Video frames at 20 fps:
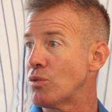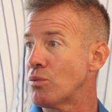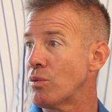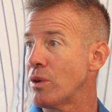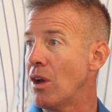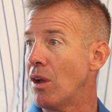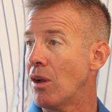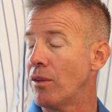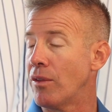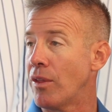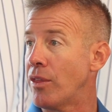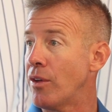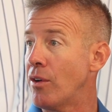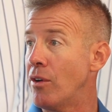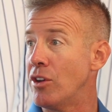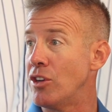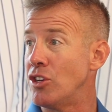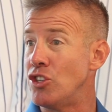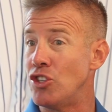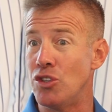three all in the
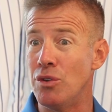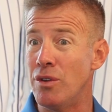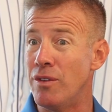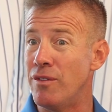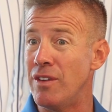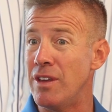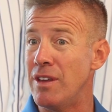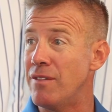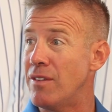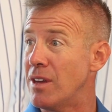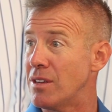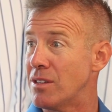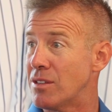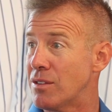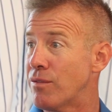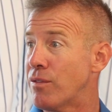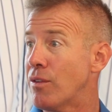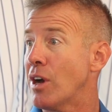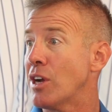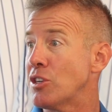third, and Judith Vives,
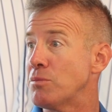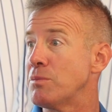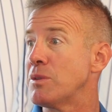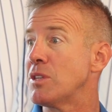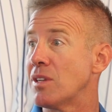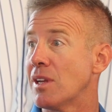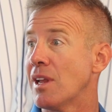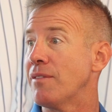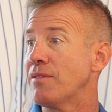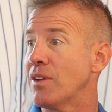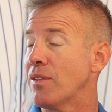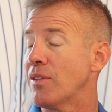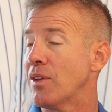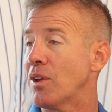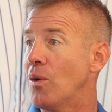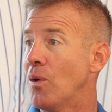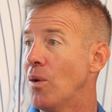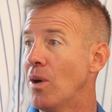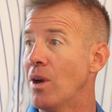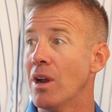a freshman's left on the
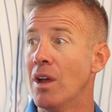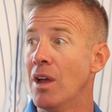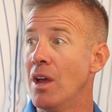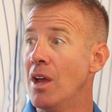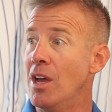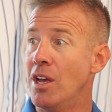court,